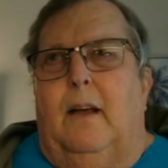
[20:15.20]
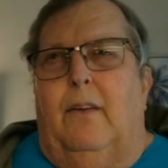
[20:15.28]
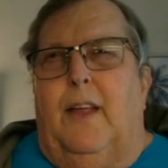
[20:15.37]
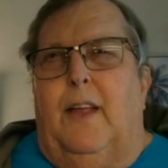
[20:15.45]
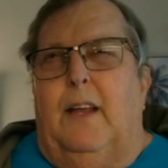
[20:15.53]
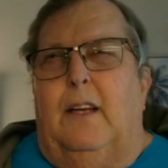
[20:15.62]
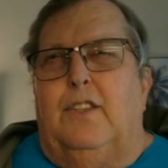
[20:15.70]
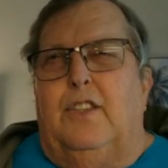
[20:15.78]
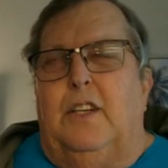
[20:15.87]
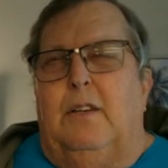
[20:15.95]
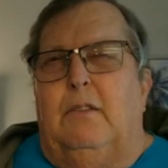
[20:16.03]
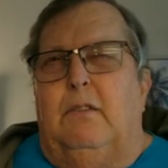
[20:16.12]

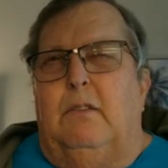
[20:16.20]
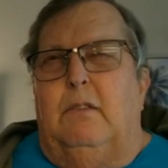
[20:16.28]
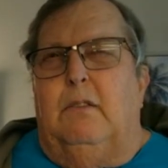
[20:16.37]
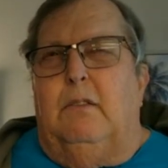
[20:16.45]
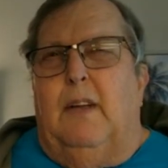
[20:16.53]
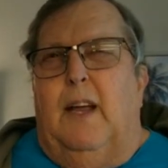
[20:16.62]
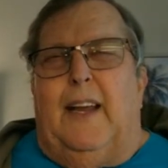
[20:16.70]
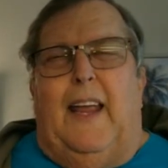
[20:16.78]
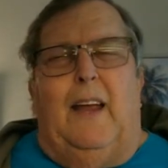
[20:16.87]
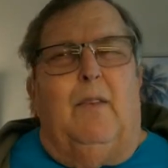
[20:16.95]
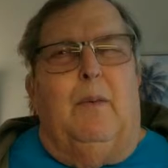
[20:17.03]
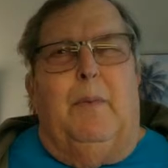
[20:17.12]
I
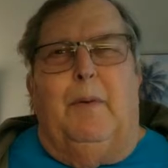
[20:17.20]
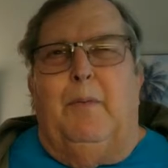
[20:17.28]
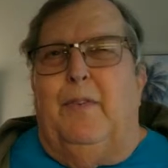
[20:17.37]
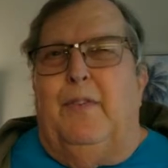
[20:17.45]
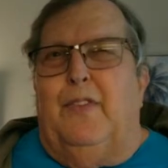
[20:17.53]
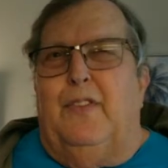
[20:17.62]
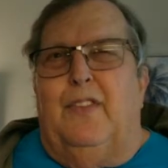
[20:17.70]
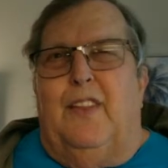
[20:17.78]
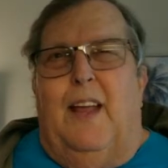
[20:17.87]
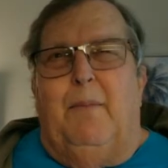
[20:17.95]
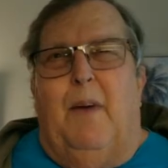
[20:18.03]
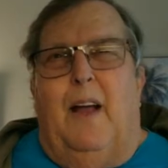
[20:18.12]
can't remember if
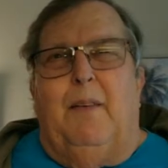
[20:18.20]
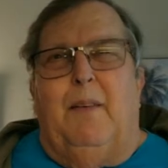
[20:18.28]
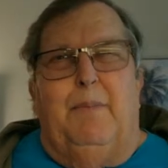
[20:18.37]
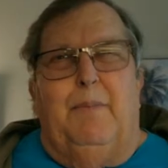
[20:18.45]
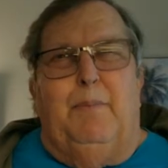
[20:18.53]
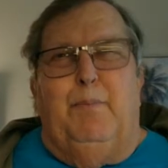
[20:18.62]
they might